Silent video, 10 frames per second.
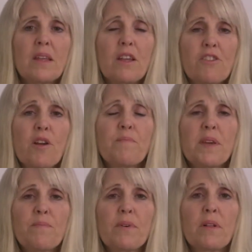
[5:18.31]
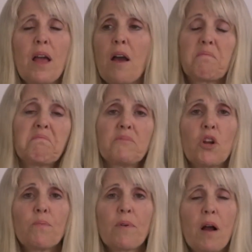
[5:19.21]
Now, some people have
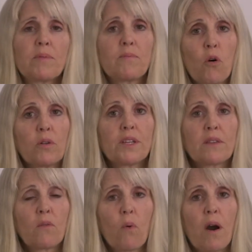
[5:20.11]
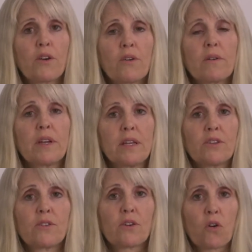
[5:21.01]
no problem holding the water
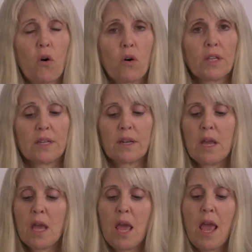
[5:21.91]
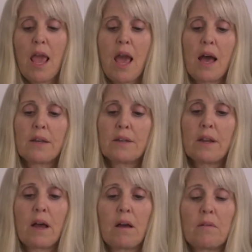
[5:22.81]
into the colon, and
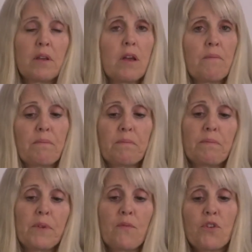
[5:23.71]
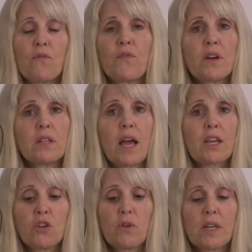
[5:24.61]
if you feel
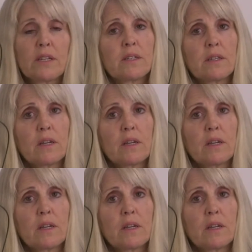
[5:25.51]
like you can